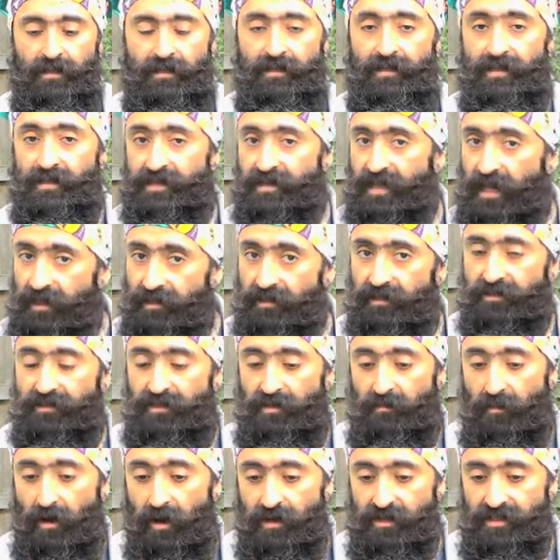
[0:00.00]
Design at
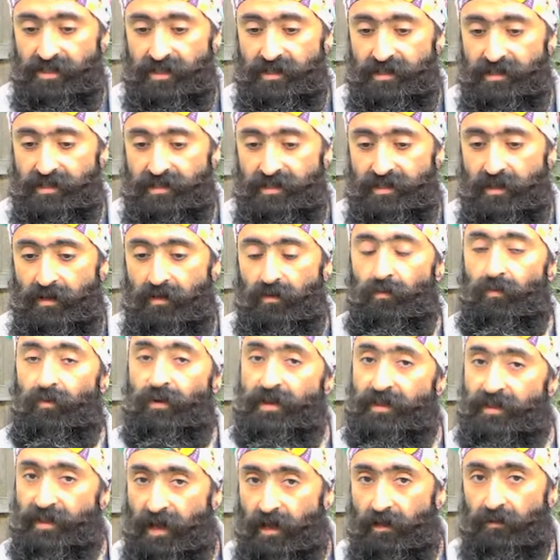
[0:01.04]
the margins
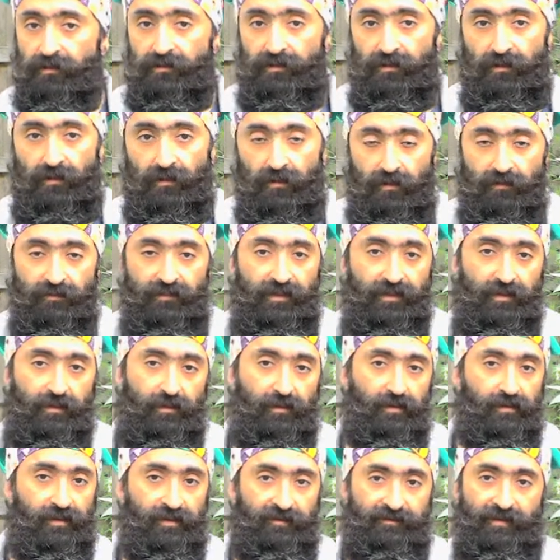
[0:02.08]
without
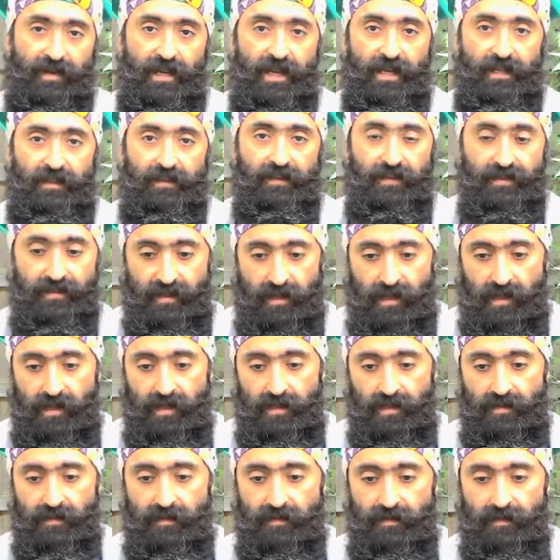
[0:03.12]
over-glorifying
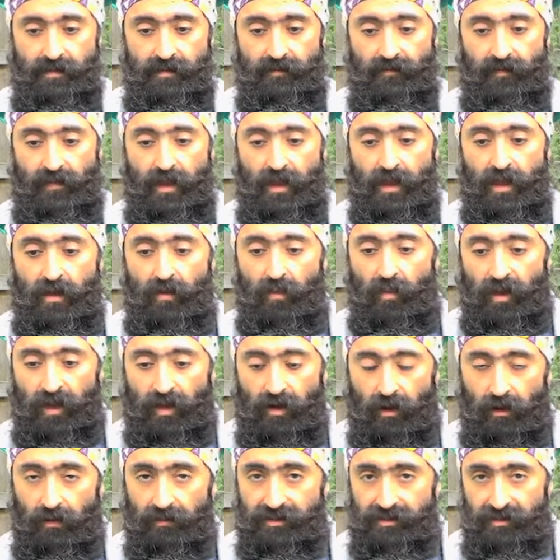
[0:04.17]
design. We
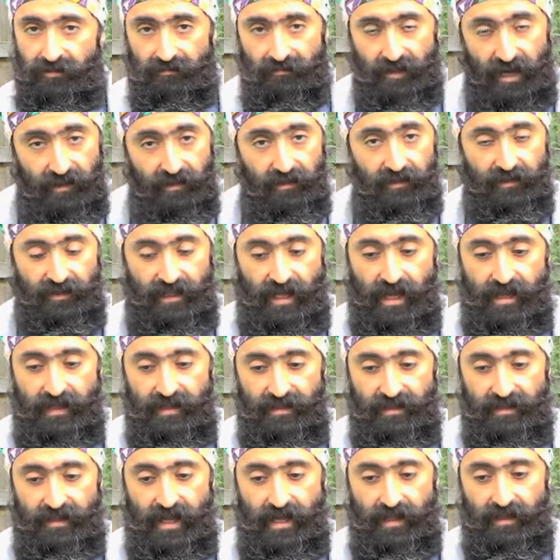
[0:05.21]
call to
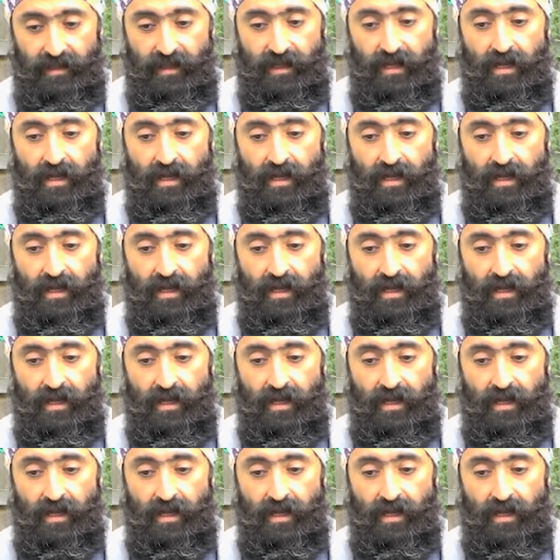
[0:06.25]
recognize that